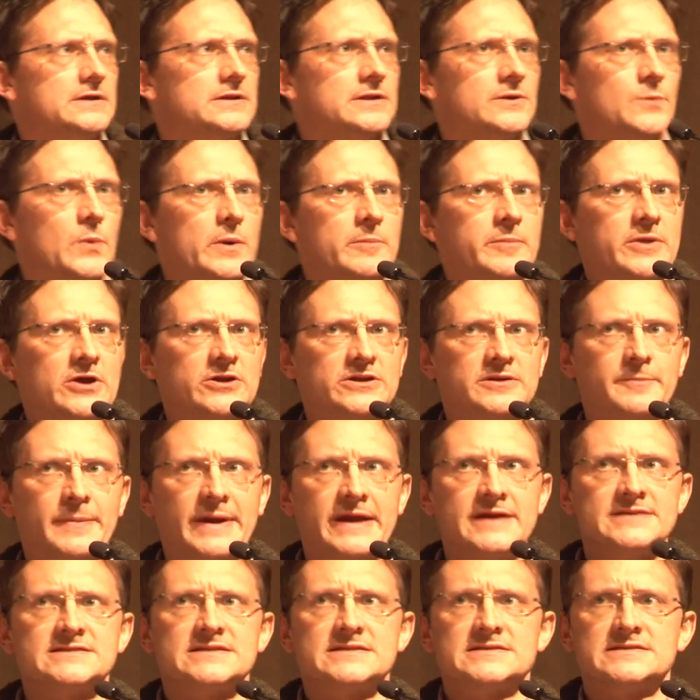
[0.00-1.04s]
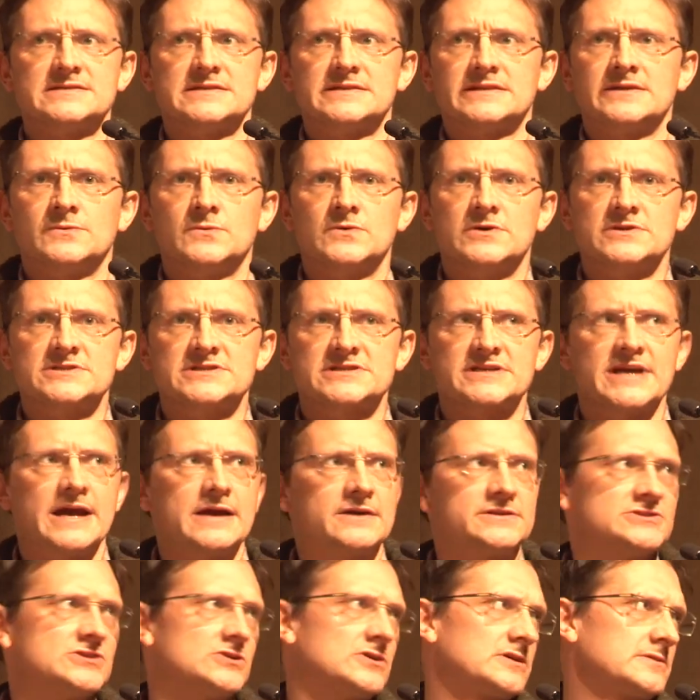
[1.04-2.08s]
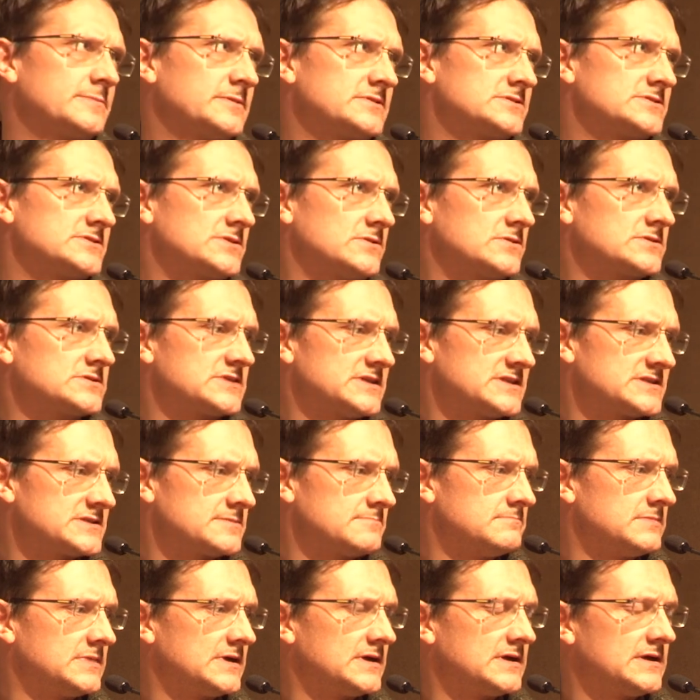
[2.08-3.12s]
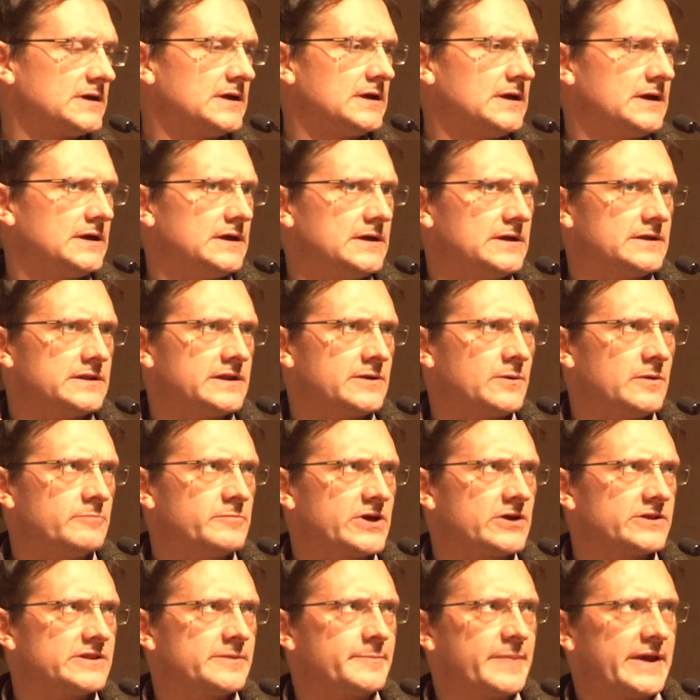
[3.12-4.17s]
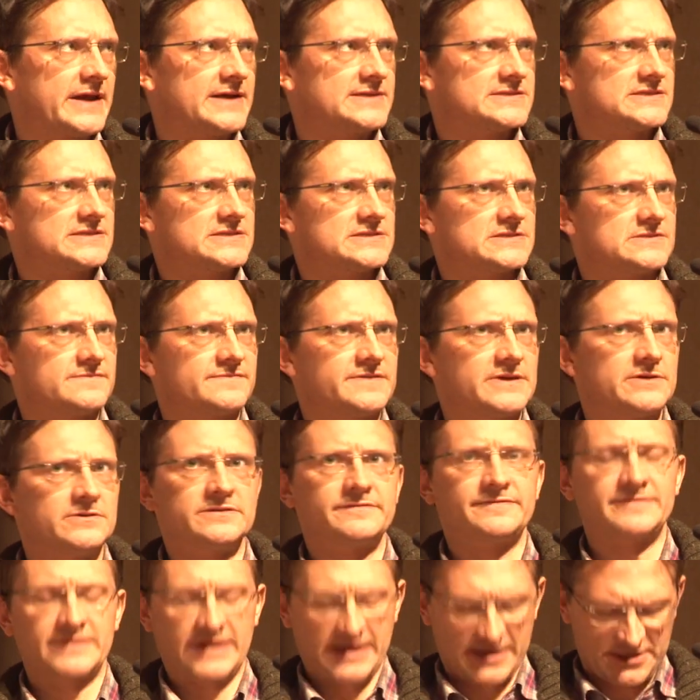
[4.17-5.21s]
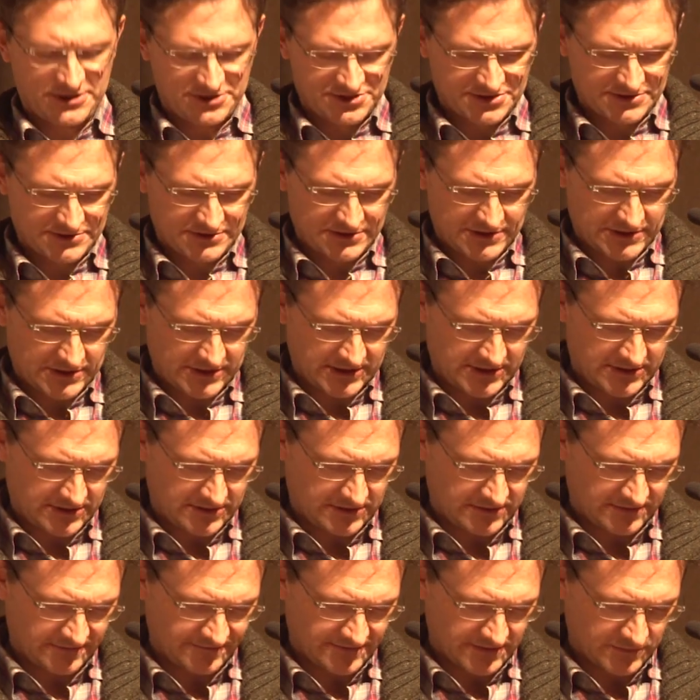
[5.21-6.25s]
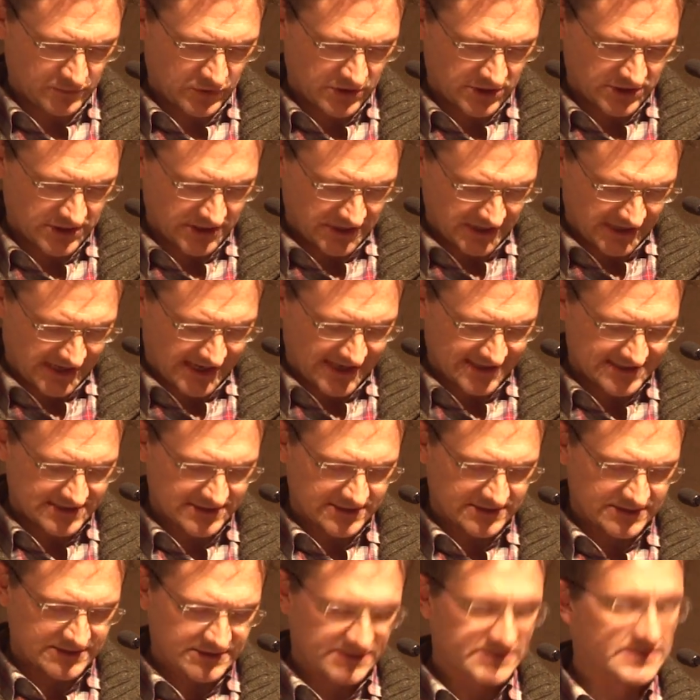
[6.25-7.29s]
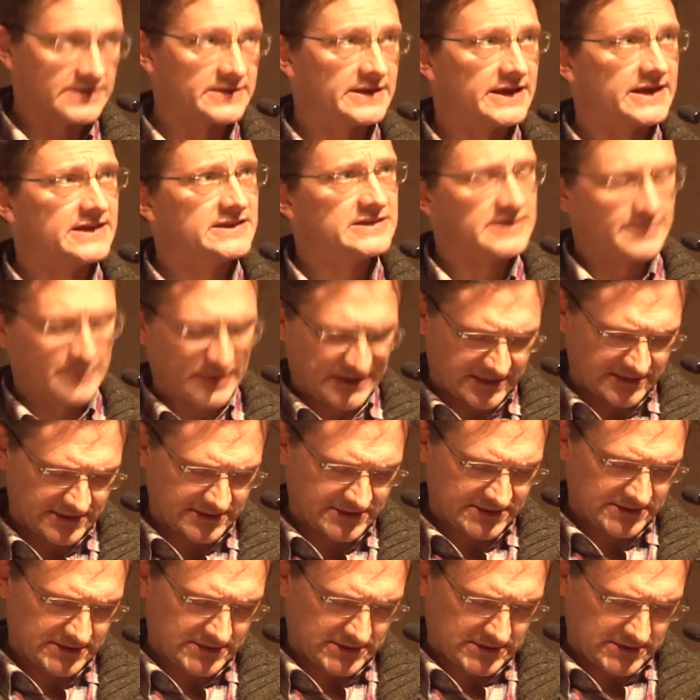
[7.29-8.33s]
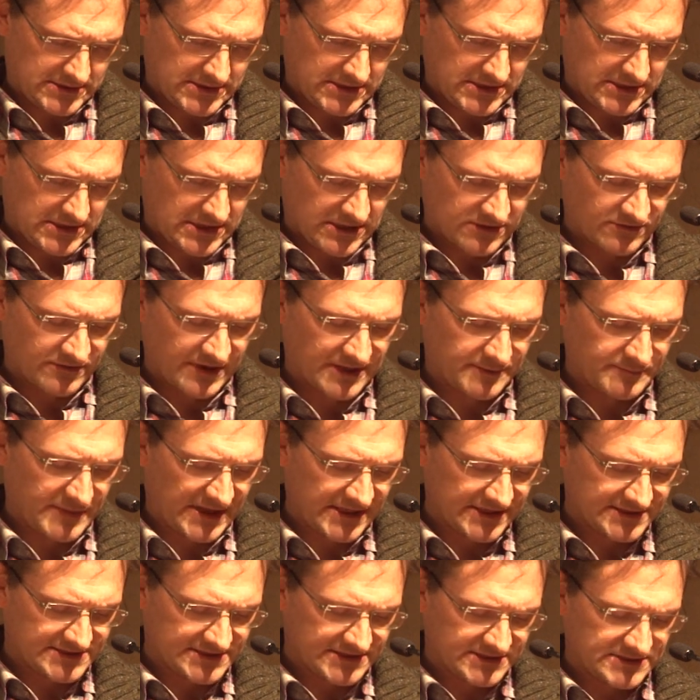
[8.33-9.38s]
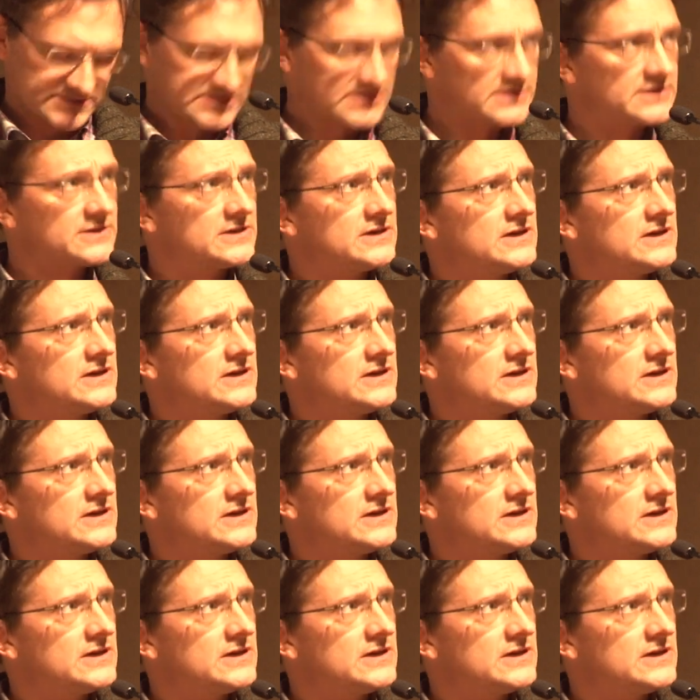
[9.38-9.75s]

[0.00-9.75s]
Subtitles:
They won me on the basis that they weren't scared to talk about socialism. They won me on the basis of the unification of the working class and the need to build a real militant